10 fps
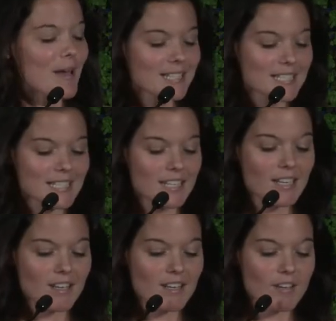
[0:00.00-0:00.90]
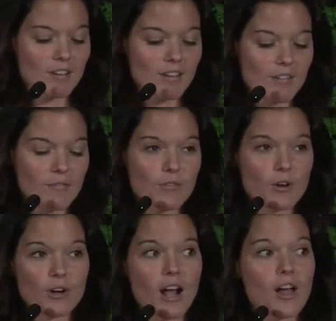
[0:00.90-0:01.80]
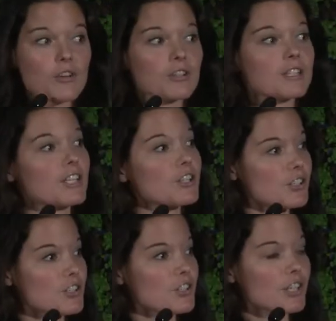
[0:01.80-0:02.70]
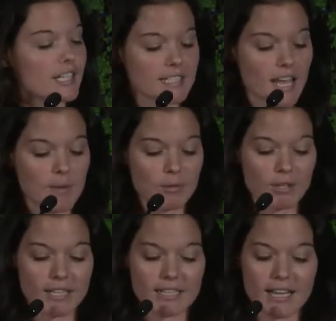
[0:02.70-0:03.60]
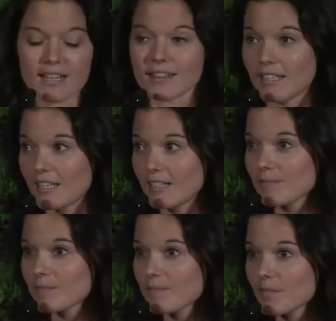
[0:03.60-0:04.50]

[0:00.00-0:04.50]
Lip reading: But for other leaders looking to emulate Kathleen,